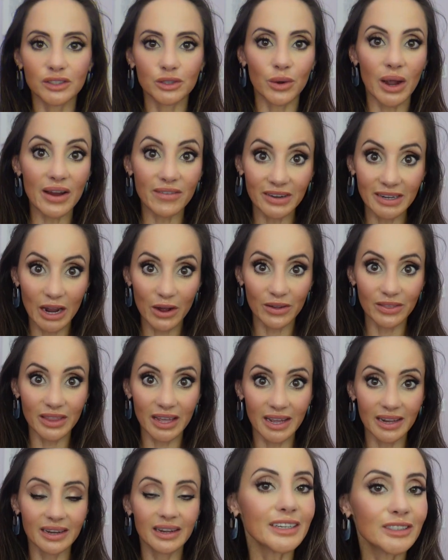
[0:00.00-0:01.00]
So every now and
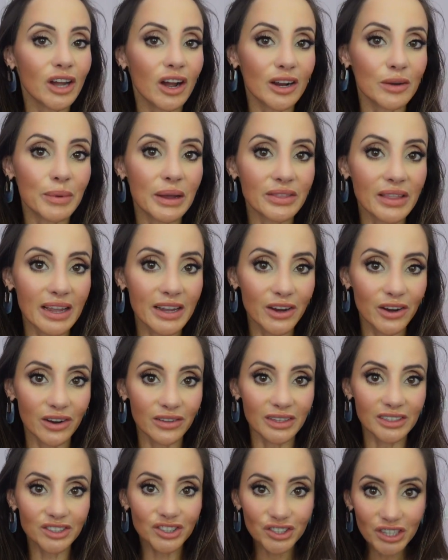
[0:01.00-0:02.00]
then I talk about that here
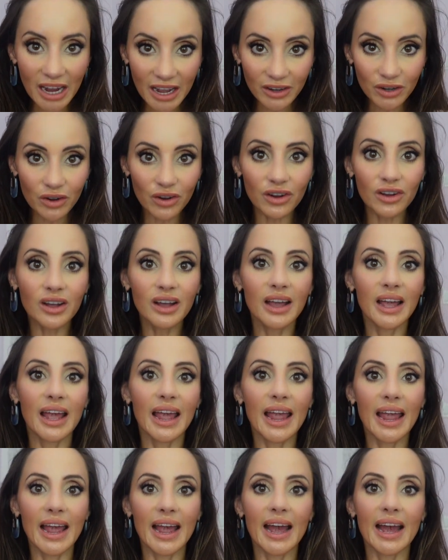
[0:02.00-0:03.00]
on this channel,
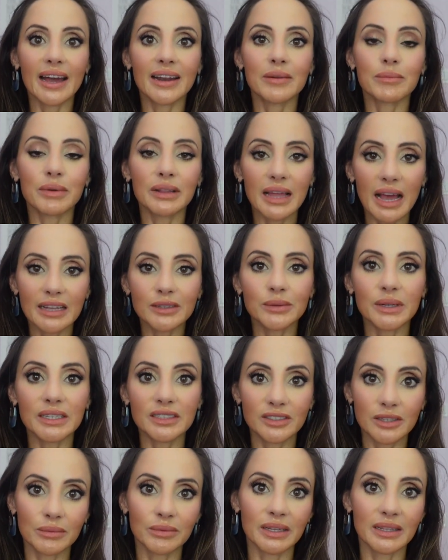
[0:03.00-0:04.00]
and melasma
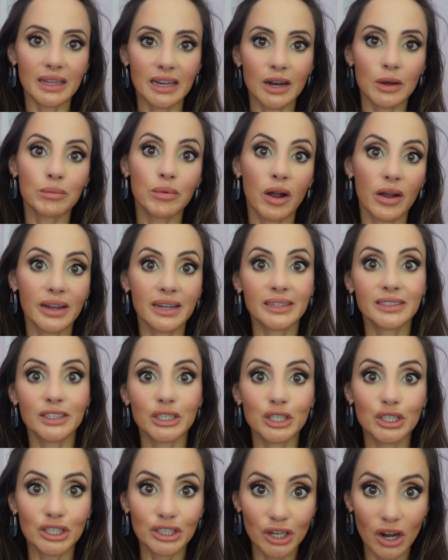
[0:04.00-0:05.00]
is something that I'll probably
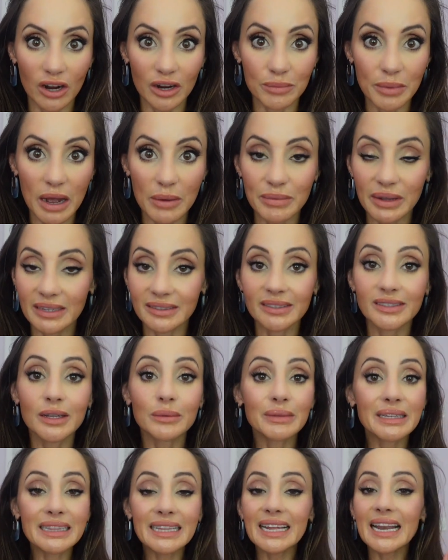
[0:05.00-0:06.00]
continue to talk about because it's
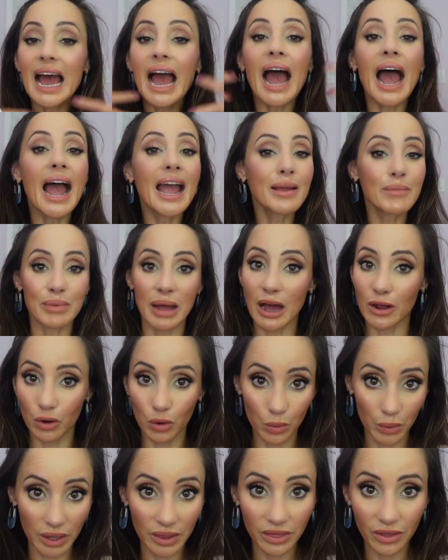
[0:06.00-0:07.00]
something that I
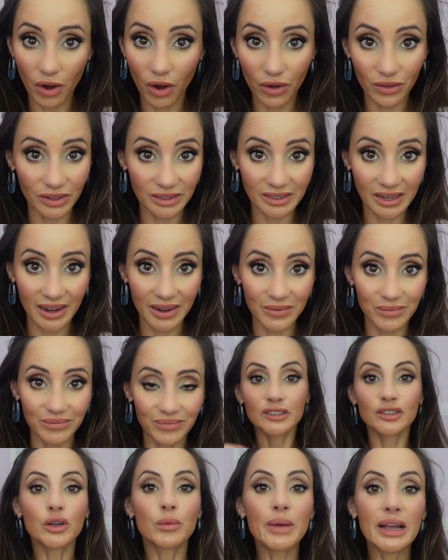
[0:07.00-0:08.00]
battle with all the time.
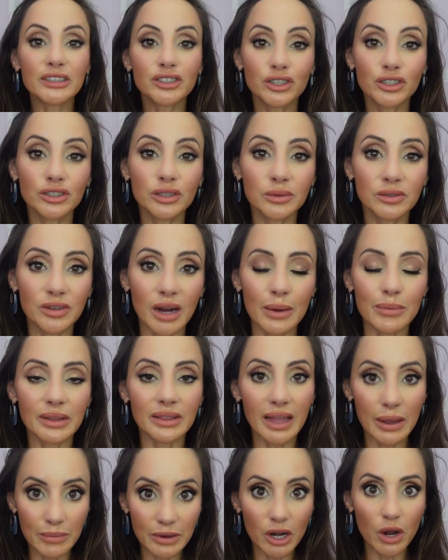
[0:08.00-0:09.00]
So make sure you subscribe
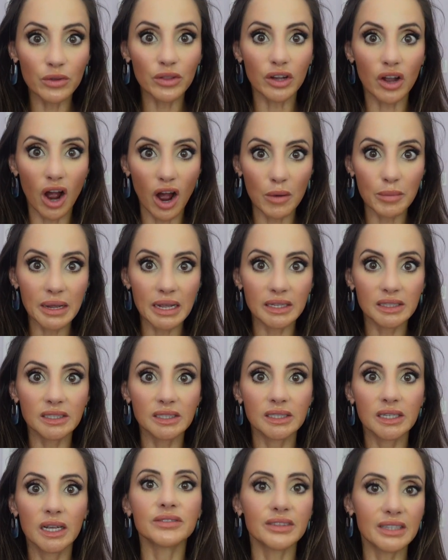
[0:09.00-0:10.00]
and let me know in the
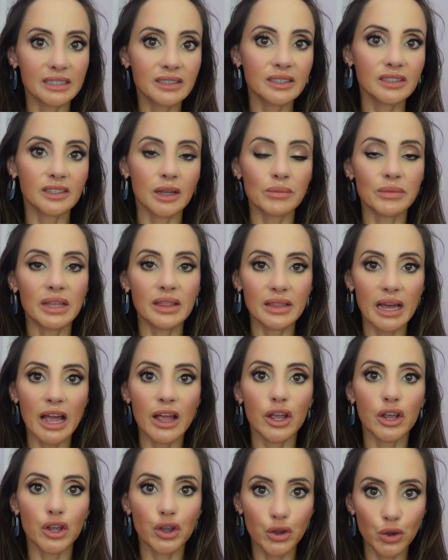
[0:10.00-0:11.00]
comments if this is something
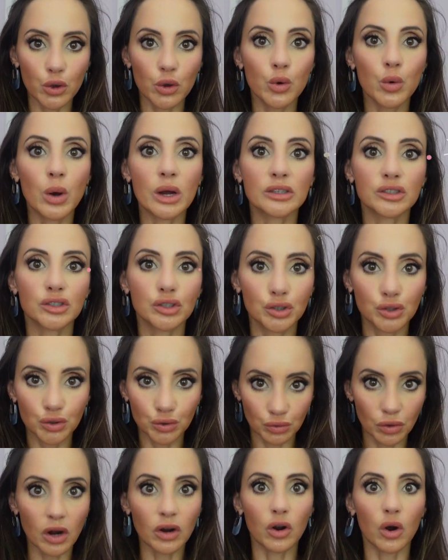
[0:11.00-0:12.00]
that you
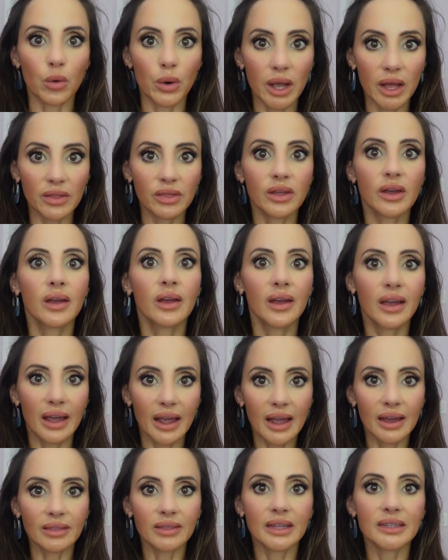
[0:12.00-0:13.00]
struggle with.
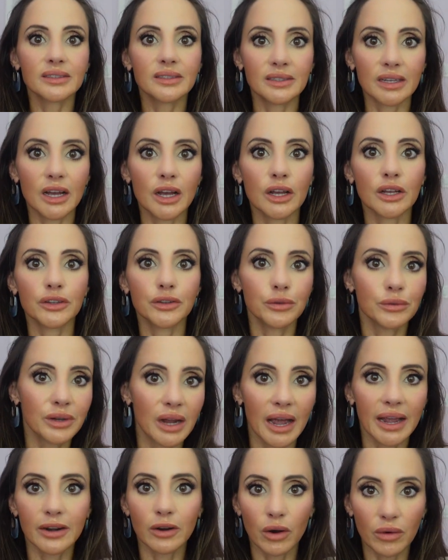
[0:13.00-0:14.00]
And let's
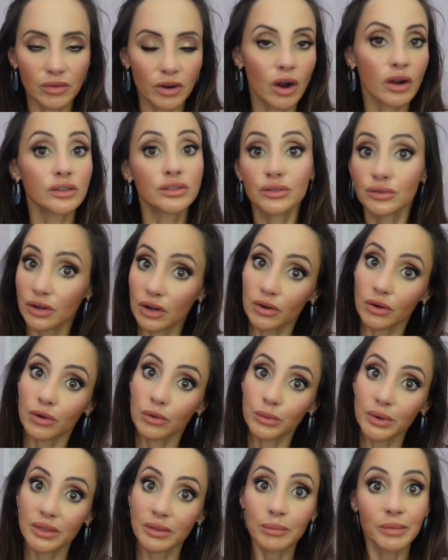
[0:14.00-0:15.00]
unite over our
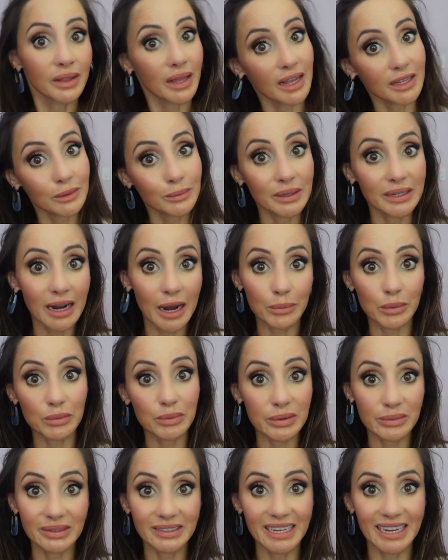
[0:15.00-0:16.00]
struggle with melasma and
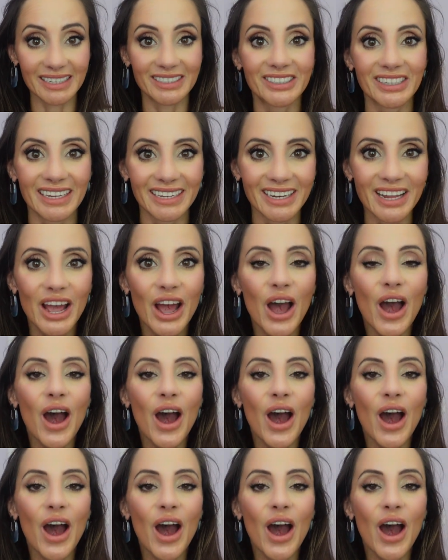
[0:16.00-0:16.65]
hyperpigmentation.